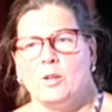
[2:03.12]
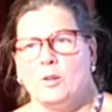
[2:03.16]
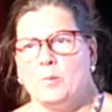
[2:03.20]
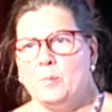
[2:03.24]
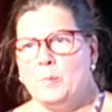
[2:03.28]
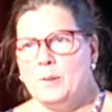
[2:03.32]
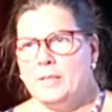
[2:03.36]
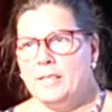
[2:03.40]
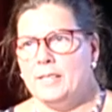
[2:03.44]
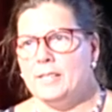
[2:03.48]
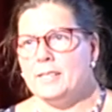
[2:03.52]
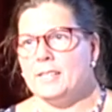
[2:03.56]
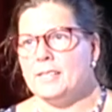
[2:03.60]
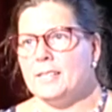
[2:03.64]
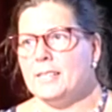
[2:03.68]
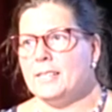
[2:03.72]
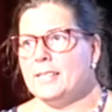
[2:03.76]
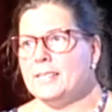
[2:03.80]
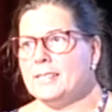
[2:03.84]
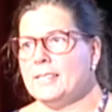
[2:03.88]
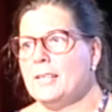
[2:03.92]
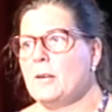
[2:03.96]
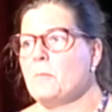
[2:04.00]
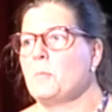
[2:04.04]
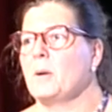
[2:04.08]
potentially
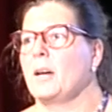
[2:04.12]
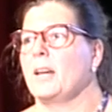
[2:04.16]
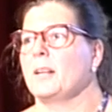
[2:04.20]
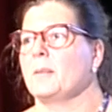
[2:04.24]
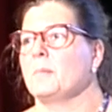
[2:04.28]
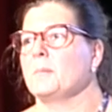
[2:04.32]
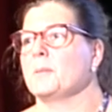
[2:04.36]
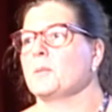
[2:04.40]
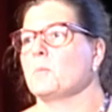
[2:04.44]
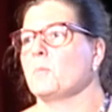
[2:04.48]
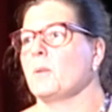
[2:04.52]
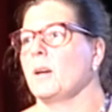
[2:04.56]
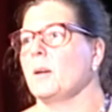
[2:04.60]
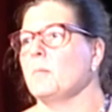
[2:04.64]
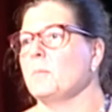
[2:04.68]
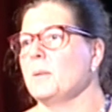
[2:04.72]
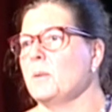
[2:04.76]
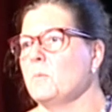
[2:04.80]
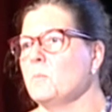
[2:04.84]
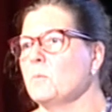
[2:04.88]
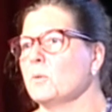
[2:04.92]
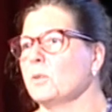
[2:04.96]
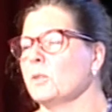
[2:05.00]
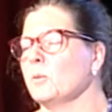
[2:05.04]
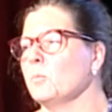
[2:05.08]
some items might be
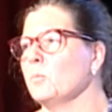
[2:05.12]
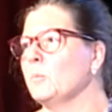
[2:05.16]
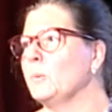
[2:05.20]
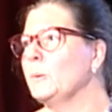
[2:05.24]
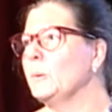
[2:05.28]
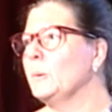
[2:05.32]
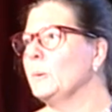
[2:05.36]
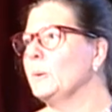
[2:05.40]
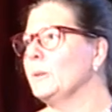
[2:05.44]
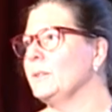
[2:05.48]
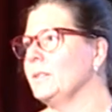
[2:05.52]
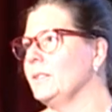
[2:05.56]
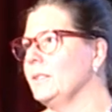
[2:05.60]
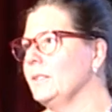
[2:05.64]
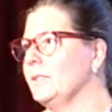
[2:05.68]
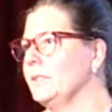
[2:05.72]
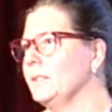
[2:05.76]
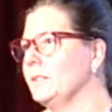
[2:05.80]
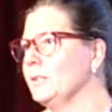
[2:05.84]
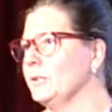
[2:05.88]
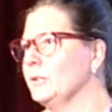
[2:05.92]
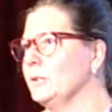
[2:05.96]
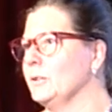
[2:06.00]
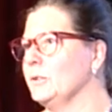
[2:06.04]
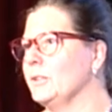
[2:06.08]
more
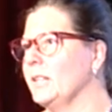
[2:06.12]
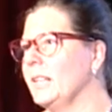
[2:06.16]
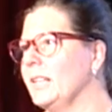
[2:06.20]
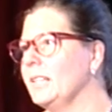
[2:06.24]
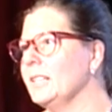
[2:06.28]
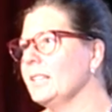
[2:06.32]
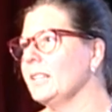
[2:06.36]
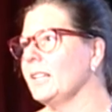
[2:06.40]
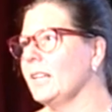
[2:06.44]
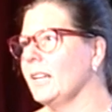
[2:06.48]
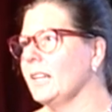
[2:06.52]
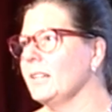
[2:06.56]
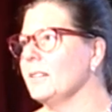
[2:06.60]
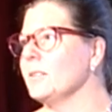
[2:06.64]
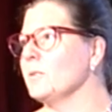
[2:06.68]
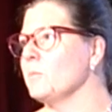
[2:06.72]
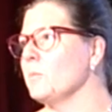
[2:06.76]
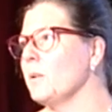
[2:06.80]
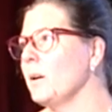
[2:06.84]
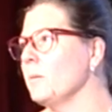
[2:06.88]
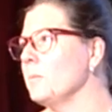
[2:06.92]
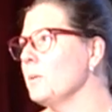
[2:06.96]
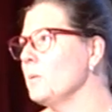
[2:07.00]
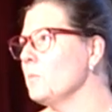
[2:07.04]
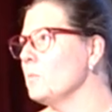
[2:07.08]
important, or indicators
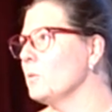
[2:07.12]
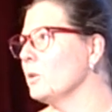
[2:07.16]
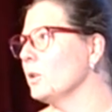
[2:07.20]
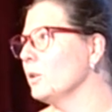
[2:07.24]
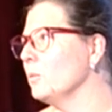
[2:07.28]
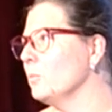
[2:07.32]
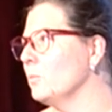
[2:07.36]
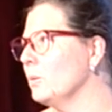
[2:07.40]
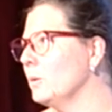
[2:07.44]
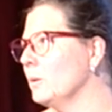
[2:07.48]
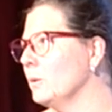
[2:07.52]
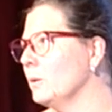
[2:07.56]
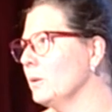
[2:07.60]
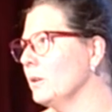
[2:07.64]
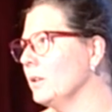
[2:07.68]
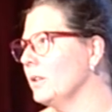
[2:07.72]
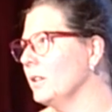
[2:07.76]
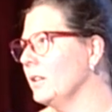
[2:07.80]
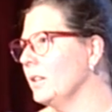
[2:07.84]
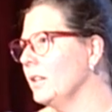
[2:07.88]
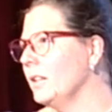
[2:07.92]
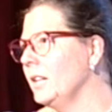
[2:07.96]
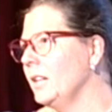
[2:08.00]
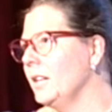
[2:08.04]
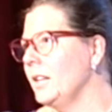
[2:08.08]
might be more
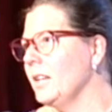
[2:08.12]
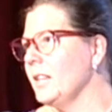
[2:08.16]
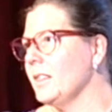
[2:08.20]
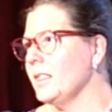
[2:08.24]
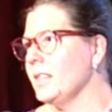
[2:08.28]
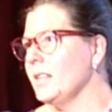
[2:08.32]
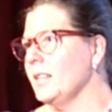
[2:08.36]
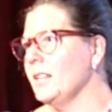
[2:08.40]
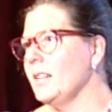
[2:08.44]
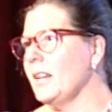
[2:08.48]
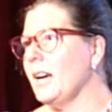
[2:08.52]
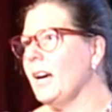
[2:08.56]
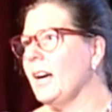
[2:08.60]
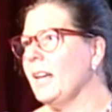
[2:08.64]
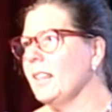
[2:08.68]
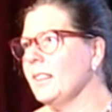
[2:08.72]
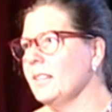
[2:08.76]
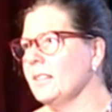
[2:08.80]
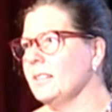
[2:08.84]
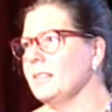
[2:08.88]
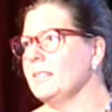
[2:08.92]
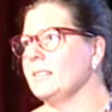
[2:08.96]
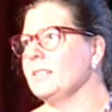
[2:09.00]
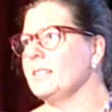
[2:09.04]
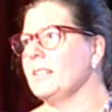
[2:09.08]
important than
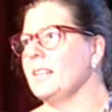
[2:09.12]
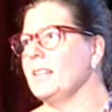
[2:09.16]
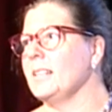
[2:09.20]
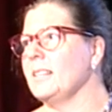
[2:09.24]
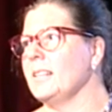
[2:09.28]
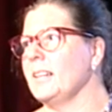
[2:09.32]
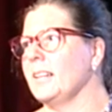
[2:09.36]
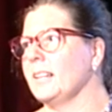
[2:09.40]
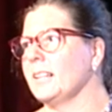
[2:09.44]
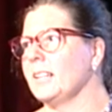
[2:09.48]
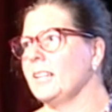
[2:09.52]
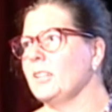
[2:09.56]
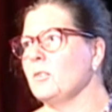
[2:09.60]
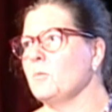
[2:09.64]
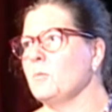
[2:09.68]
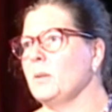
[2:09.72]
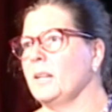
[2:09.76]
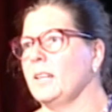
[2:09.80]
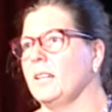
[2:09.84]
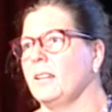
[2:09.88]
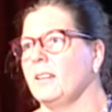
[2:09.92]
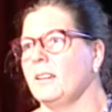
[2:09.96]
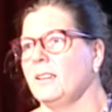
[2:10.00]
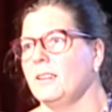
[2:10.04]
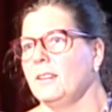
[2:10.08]
others, and that can
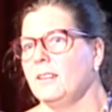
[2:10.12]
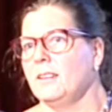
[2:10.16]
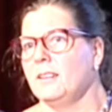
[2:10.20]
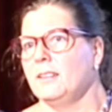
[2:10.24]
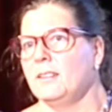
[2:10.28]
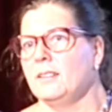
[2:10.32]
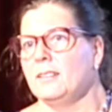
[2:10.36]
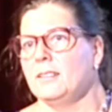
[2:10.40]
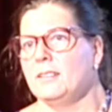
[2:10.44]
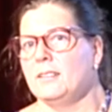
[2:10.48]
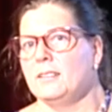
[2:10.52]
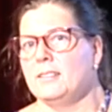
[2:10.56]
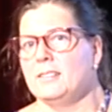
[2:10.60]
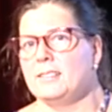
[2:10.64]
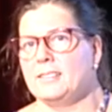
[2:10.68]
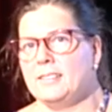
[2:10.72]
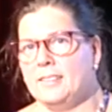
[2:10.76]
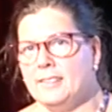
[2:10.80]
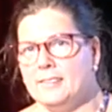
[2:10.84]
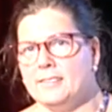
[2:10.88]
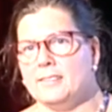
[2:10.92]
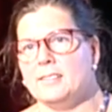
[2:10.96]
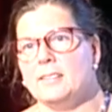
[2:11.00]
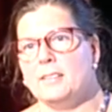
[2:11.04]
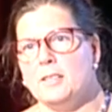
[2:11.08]
be
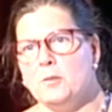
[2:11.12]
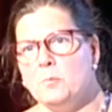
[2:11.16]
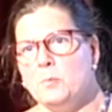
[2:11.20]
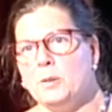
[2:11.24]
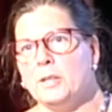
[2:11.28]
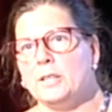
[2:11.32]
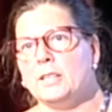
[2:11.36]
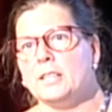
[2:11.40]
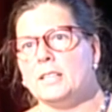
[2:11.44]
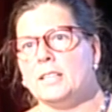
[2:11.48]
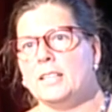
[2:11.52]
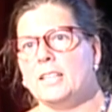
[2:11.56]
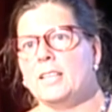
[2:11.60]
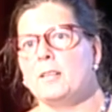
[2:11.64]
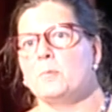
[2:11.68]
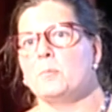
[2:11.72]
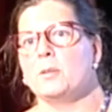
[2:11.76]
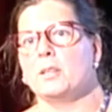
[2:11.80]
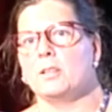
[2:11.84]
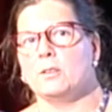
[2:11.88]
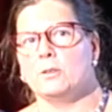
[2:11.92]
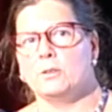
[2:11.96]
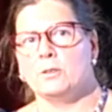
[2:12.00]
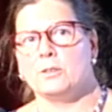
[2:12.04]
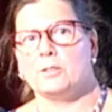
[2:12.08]
tested empirically,
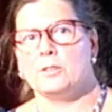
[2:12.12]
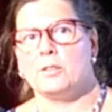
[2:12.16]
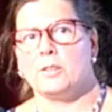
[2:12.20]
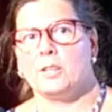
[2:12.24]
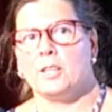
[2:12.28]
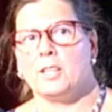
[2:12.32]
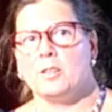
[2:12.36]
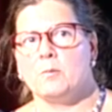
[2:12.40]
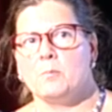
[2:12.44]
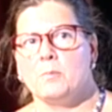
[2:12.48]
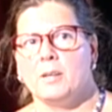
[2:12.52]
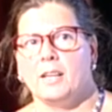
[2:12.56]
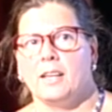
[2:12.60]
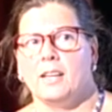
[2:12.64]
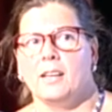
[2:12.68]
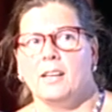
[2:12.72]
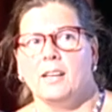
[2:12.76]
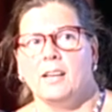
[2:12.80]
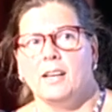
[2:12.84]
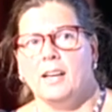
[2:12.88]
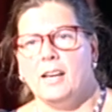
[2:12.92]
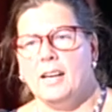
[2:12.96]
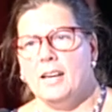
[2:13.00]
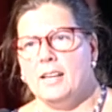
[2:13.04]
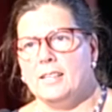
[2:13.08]
but it also can be
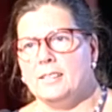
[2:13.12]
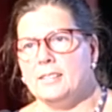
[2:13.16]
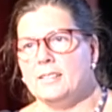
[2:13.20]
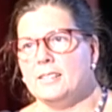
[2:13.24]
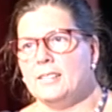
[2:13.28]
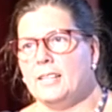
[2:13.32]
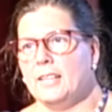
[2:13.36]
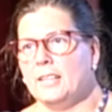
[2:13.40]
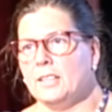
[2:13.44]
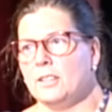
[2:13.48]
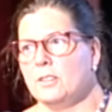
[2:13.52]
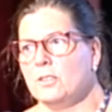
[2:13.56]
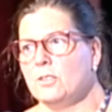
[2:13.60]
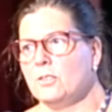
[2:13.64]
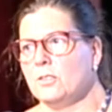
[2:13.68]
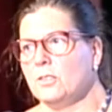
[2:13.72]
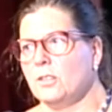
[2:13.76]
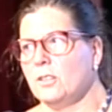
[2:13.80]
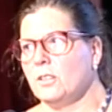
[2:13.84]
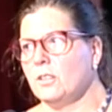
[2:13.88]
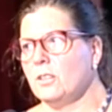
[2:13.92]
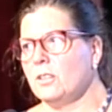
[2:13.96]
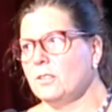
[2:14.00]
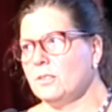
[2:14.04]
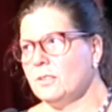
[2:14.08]
undertaken
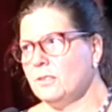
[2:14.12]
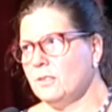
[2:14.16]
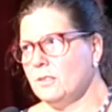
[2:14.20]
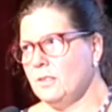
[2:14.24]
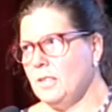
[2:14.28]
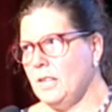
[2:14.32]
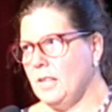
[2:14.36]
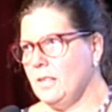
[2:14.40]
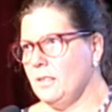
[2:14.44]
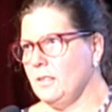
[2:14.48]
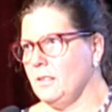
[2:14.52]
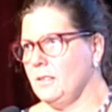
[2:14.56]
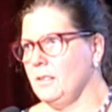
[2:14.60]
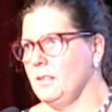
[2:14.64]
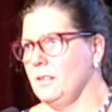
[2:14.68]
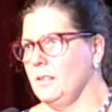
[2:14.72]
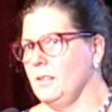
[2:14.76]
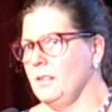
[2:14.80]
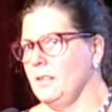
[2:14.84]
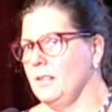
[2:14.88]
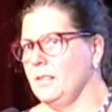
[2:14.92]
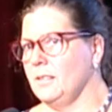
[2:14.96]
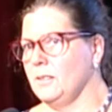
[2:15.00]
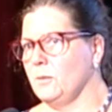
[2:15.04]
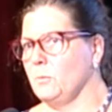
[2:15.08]
through
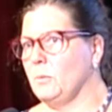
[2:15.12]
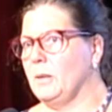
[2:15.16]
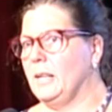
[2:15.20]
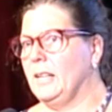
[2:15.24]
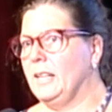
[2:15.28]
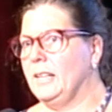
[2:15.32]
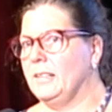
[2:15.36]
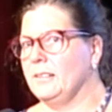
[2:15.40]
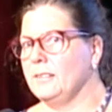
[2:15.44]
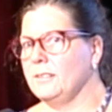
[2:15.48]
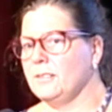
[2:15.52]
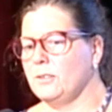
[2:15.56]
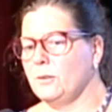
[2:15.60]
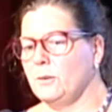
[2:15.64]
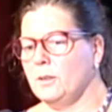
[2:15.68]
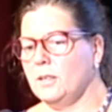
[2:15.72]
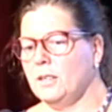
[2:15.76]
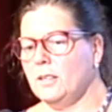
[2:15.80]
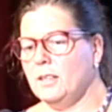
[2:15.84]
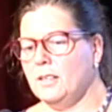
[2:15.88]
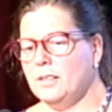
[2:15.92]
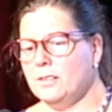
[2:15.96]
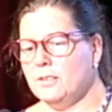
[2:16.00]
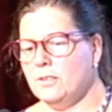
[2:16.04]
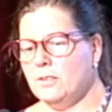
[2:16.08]
consultation as well as. So we'd
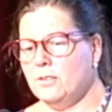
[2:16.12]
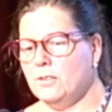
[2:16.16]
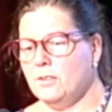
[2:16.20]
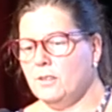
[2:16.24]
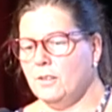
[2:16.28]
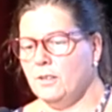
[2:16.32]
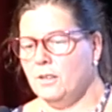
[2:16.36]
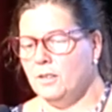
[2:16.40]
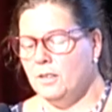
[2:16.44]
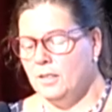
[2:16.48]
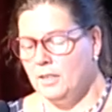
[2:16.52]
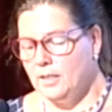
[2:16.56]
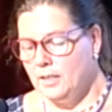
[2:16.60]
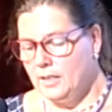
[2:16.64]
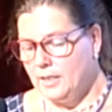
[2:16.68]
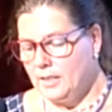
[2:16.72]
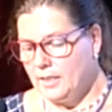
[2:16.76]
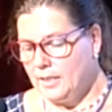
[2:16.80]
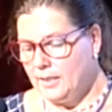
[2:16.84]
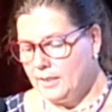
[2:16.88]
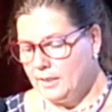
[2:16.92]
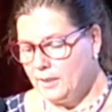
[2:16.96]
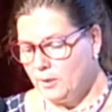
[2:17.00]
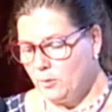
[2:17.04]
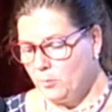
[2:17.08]
like to do
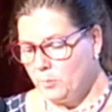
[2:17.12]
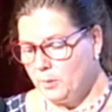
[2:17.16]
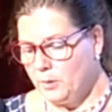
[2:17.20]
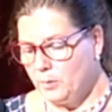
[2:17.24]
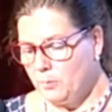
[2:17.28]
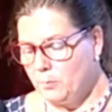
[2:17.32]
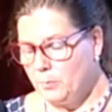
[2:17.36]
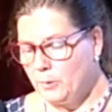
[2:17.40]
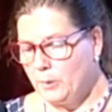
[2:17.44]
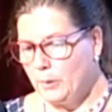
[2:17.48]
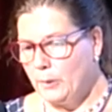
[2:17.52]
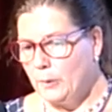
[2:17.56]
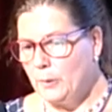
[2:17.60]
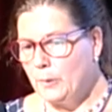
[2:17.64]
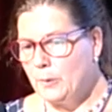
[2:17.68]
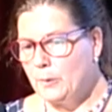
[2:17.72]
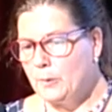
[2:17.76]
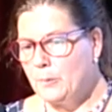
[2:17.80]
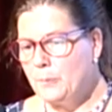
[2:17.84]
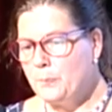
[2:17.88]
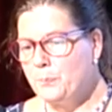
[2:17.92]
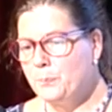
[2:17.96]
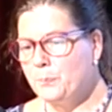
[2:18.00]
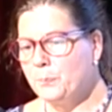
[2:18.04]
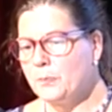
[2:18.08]
a little bit of
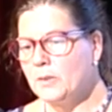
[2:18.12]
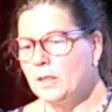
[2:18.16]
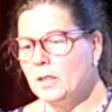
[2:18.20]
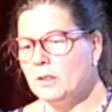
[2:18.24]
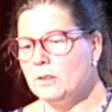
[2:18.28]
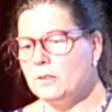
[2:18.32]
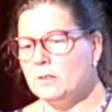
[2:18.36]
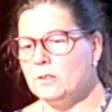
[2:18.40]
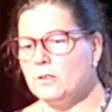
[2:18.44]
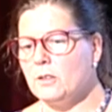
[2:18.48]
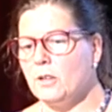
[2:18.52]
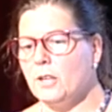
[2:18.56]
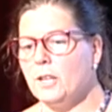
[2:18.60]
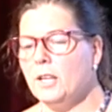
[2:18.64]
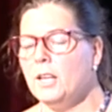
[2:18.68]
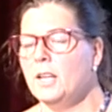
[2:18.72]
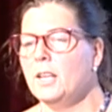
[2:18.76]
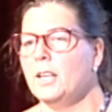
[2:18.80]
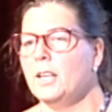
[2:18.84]
both. So